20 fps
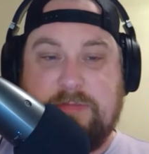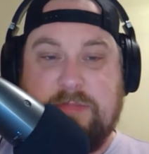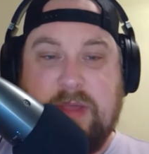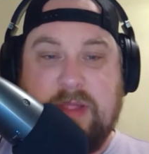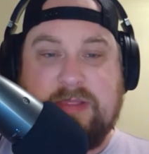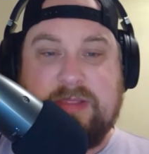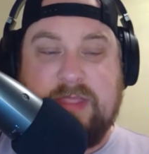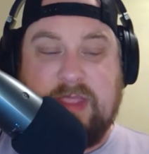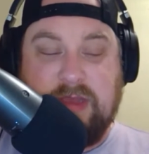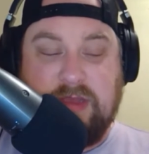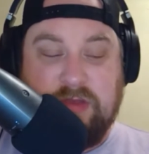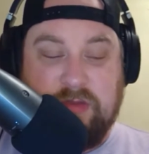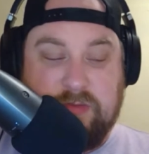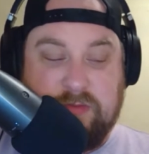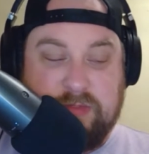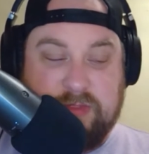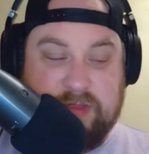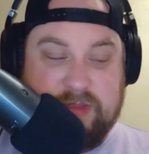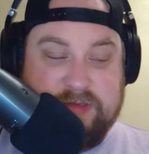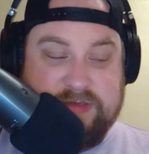but they
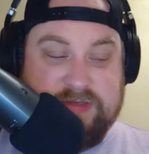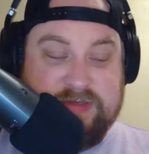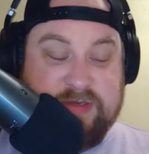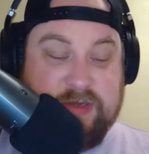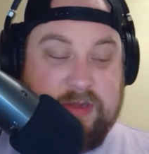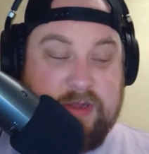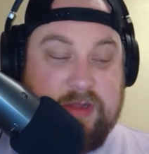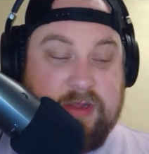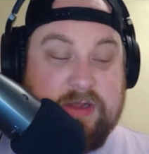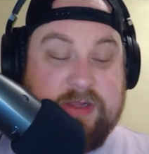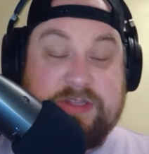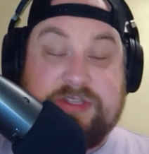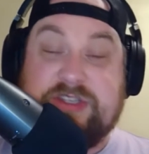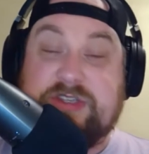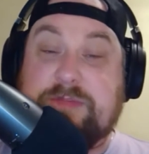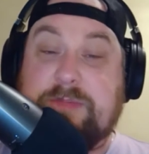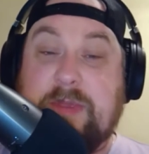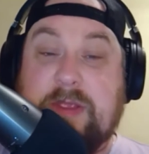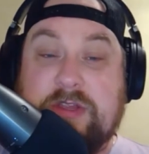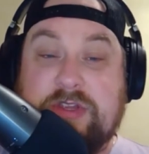do these
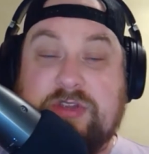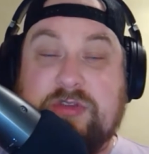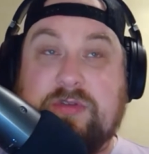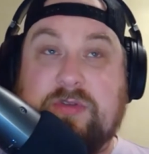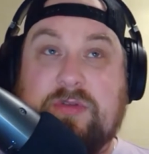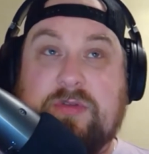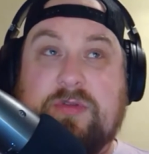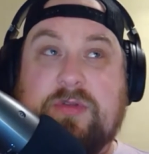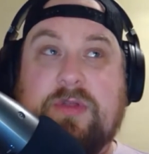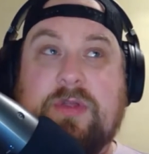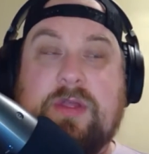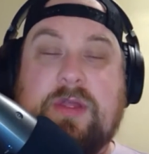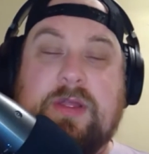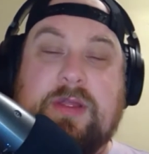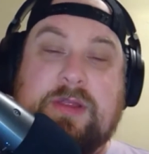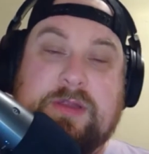special